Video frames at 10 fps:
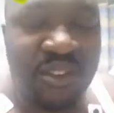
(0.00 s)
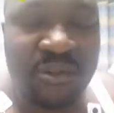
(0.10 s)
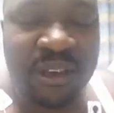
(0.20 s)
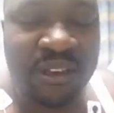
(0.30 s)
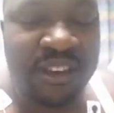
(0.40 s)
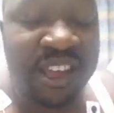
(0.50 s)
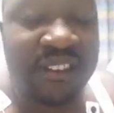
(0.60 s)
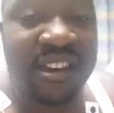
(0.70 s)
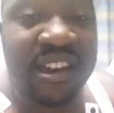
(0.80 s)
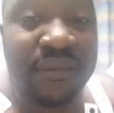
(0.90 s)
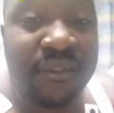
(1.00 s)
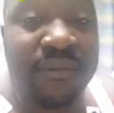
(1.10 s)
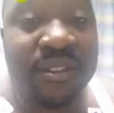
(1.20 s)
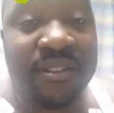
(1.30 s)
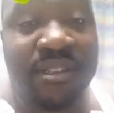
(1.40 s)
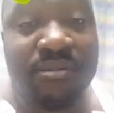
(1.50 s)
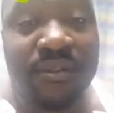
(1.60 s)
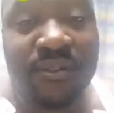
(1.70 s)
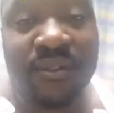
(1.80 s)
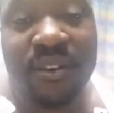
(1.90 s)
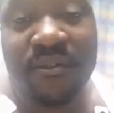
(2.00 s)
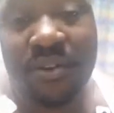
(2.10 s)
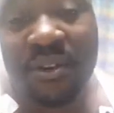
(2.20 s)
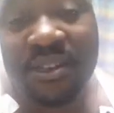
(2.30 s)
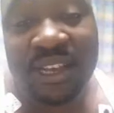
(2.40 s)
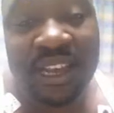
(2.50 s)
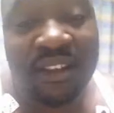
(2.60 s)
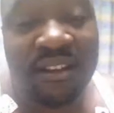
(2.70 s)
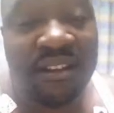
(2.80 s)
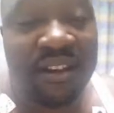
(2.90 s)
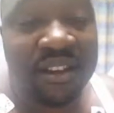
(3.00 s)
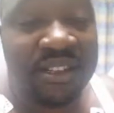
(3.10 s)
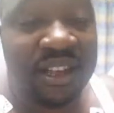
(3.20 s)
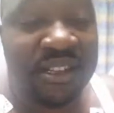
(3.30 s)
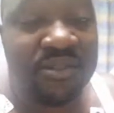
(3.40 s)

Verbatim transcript: Oh my god, I have never felt this before. I thought like getting a heart attack.